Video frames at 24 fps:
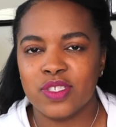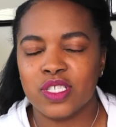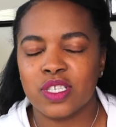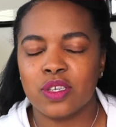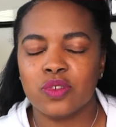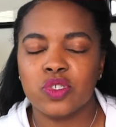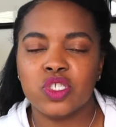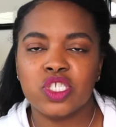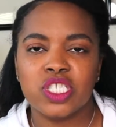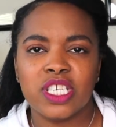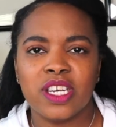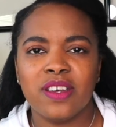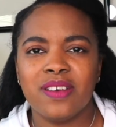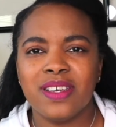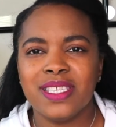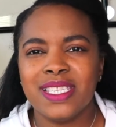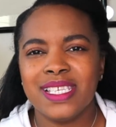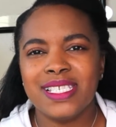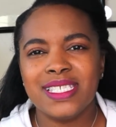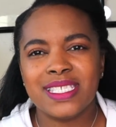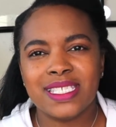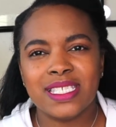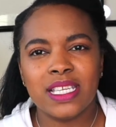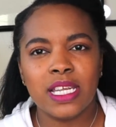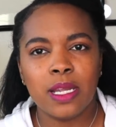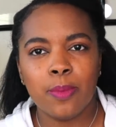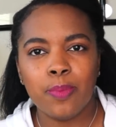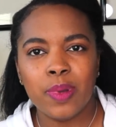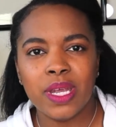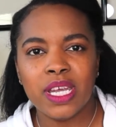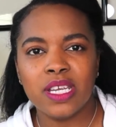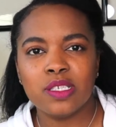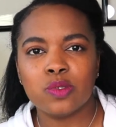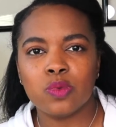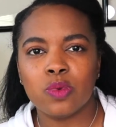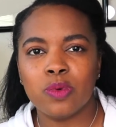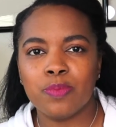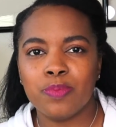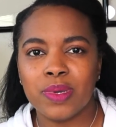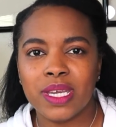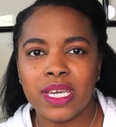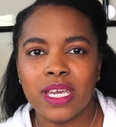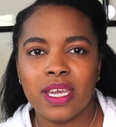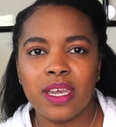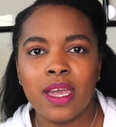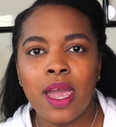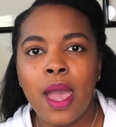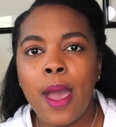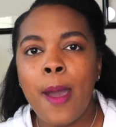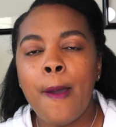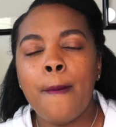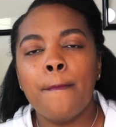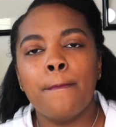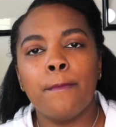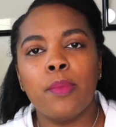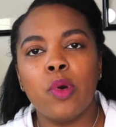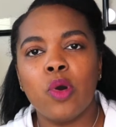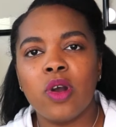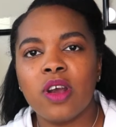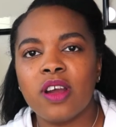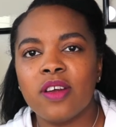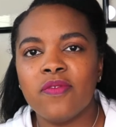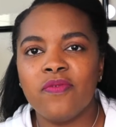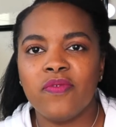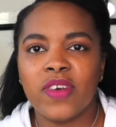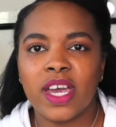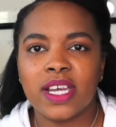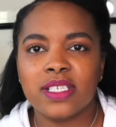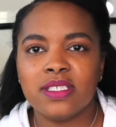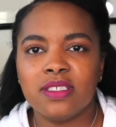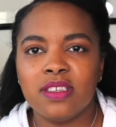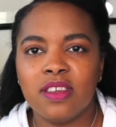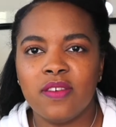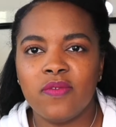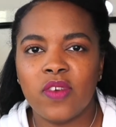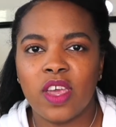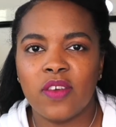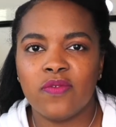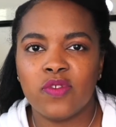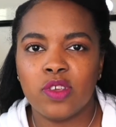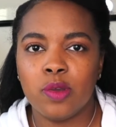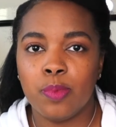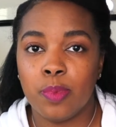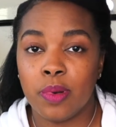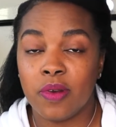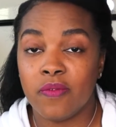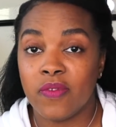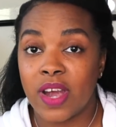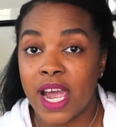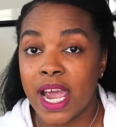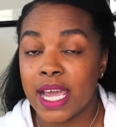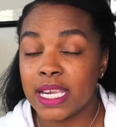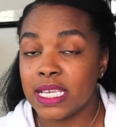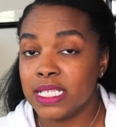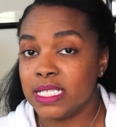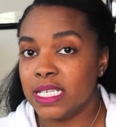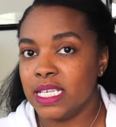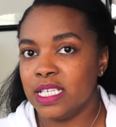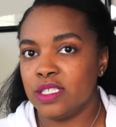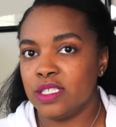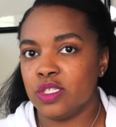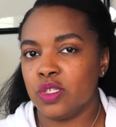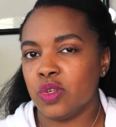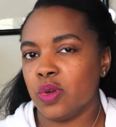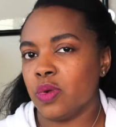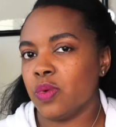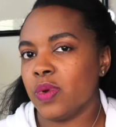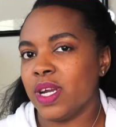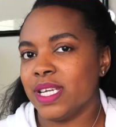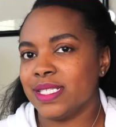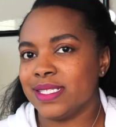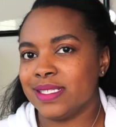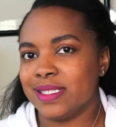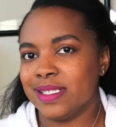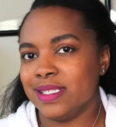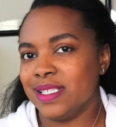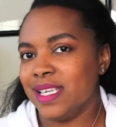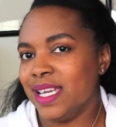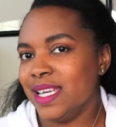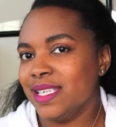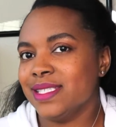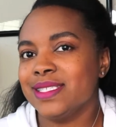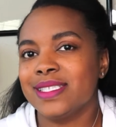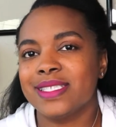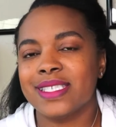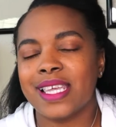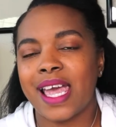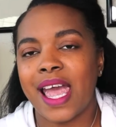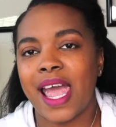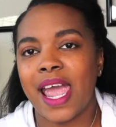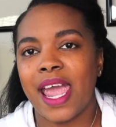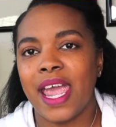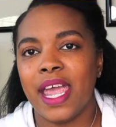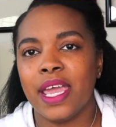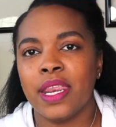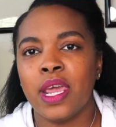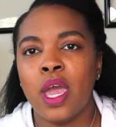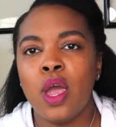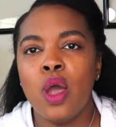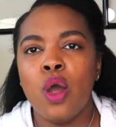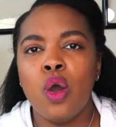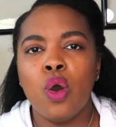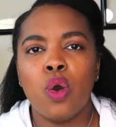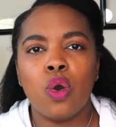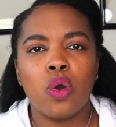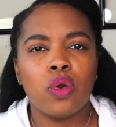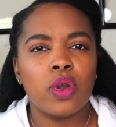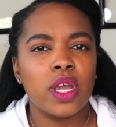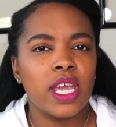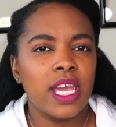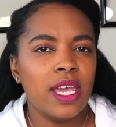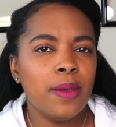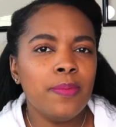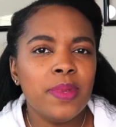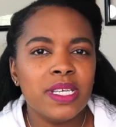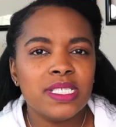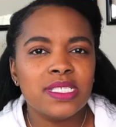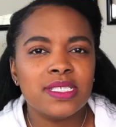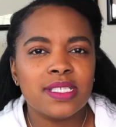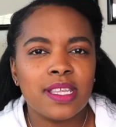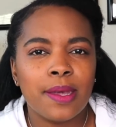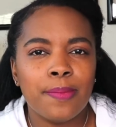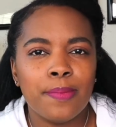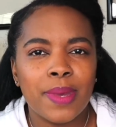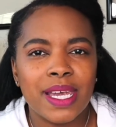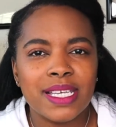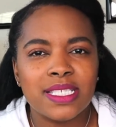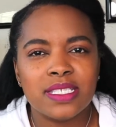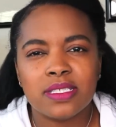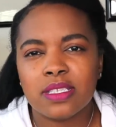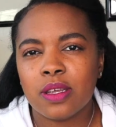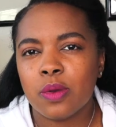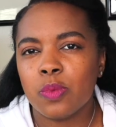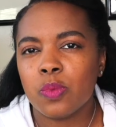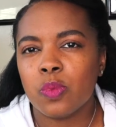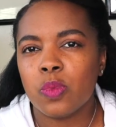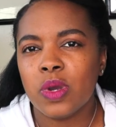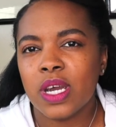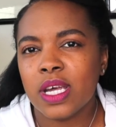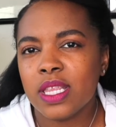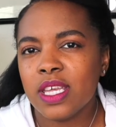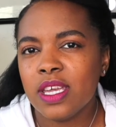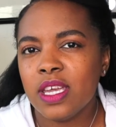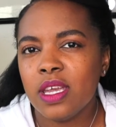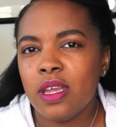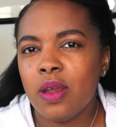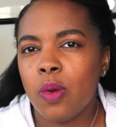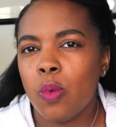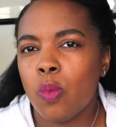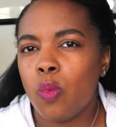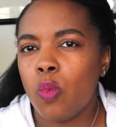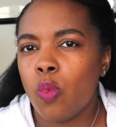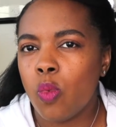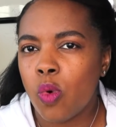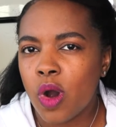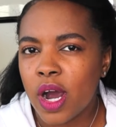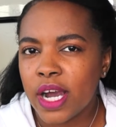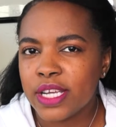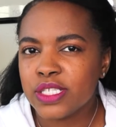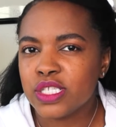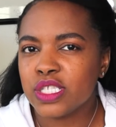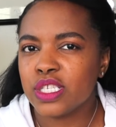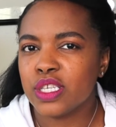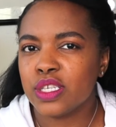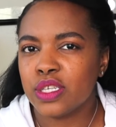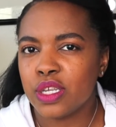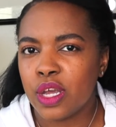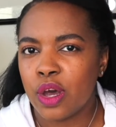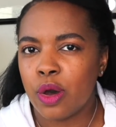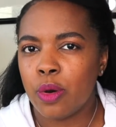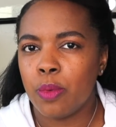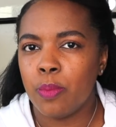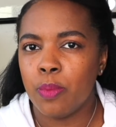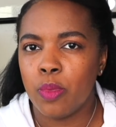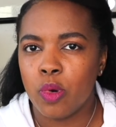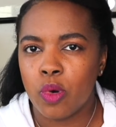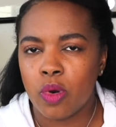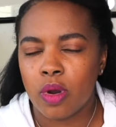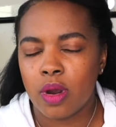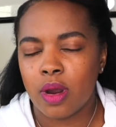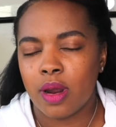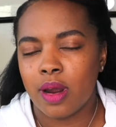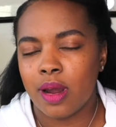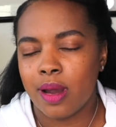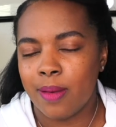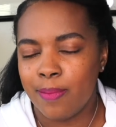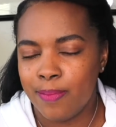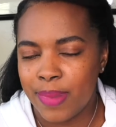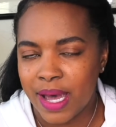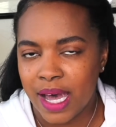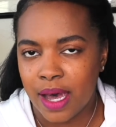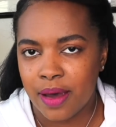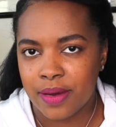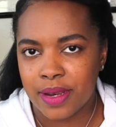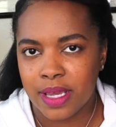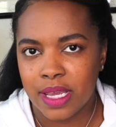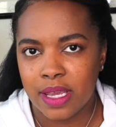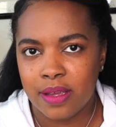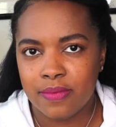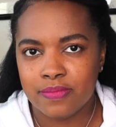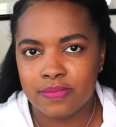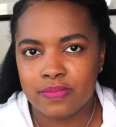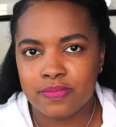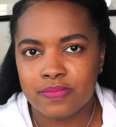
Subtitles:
So sharing these sneak peeks will be more effective if you provide an interesting insight or image that makes them really want to know more about it.